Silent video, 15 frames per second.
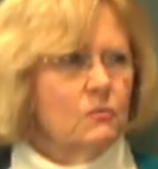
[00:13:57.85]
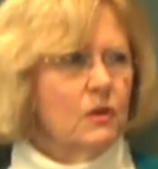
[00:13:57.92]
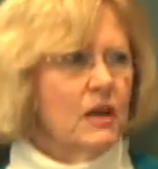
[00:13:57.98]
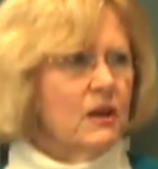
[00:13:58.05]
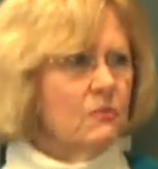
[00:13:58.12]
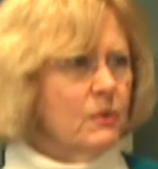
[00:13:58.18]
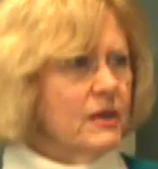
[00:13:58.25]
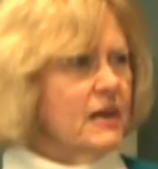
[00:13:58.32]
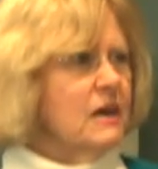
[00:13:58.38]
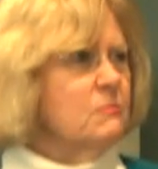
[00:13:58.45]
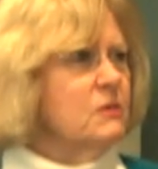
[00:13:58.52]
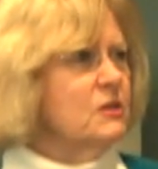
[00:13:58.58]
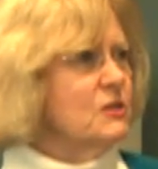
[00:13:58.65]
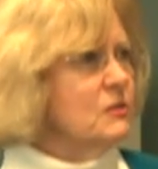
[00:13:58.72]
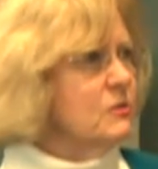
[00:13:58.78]
Well, have we not
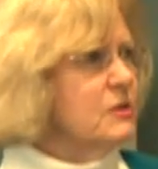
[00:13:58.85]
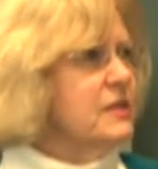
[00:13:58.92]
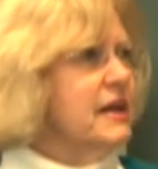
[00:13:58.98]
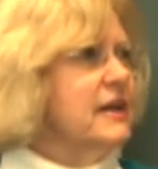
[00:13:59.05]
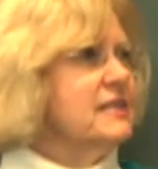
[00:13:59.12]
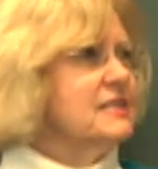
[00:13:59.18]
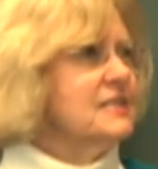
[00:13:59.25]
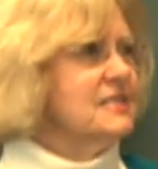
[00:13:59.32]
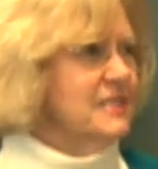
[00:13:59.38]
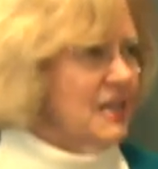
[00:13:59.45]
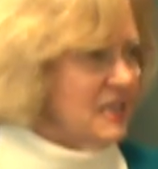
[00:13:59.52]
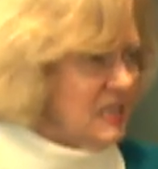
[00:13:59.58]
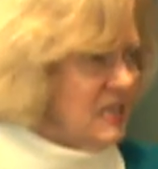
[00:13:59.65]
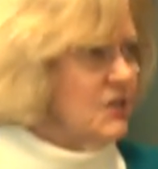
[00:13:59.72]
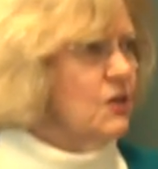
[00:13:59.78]
been doing that since
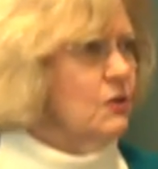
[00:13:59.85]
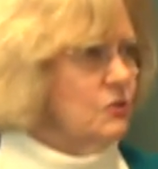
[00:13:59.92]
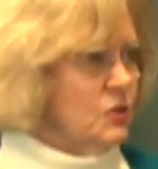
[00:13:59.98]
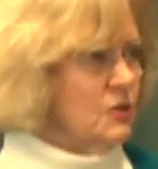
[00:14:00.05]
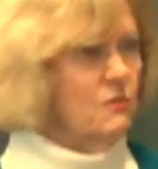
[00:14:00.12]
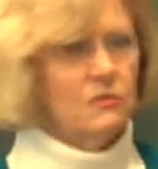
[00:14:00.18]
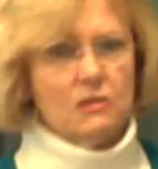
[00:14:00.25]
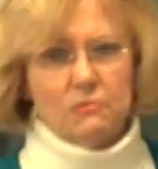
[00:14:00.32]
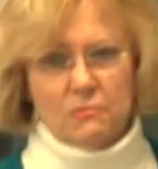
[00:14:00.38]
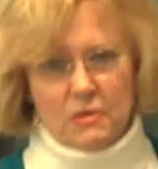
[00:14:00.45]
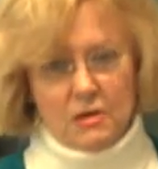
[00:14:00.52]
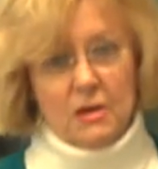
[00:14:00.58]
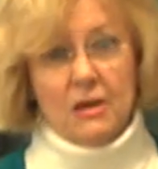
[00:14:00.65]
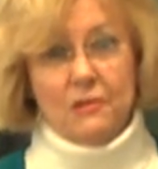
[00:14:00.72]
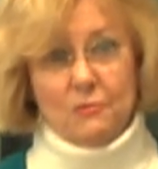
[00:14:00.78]
1802 in the
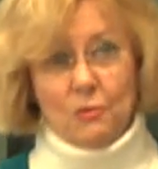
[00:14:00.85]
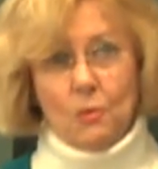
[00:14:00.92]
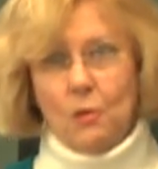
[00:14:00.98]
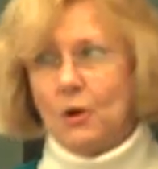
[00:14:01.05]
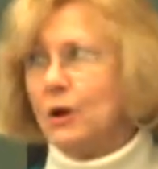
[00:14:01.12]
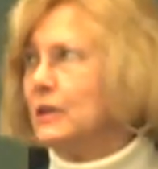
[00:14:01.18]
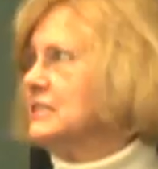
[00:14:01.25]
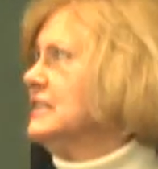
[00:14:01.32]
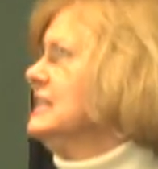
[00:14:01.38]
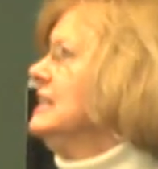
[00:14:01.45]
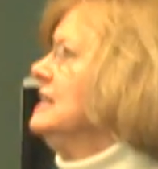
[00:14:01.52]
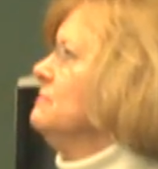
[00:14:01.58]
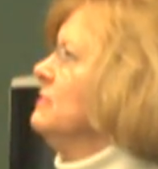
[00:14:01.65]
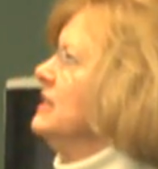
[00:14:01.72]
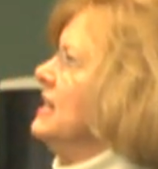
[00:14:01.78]
behavioral world?
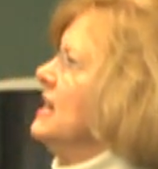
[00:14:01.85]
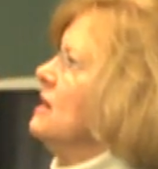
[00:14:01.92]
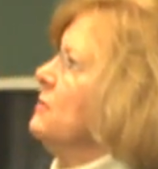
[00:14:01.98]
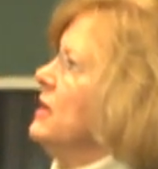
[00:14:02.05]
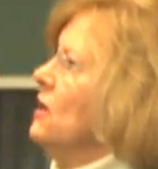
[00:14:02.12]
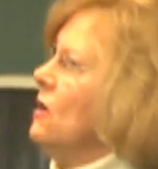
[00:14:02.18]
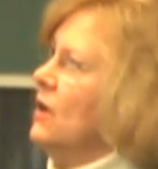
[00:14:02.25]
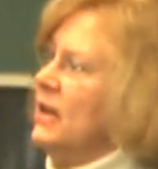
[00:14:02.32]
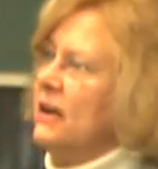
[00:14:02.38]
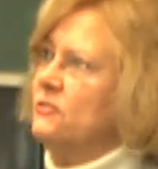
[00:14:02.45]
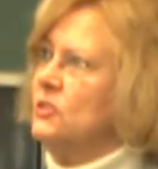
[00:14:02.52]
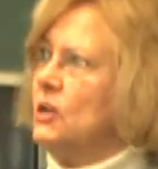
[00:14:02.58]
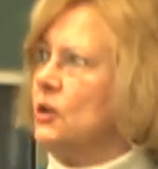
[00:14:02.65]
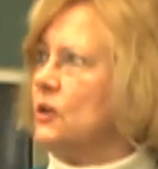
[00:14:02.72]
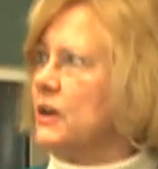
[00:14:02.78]
But now we all have
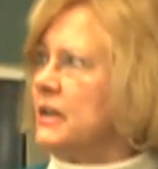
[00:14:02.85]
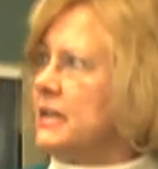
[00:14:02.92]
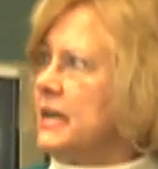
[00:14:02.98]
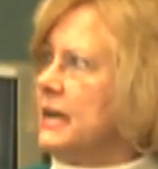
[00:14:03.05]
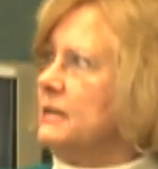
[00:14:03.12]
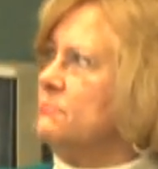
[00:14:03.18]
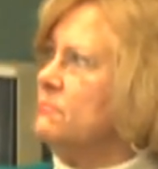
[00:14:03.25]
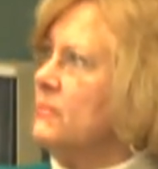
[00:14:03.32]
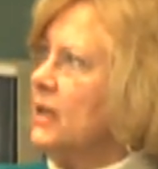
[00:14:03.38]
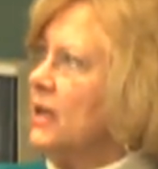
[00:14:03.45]
to learn it again.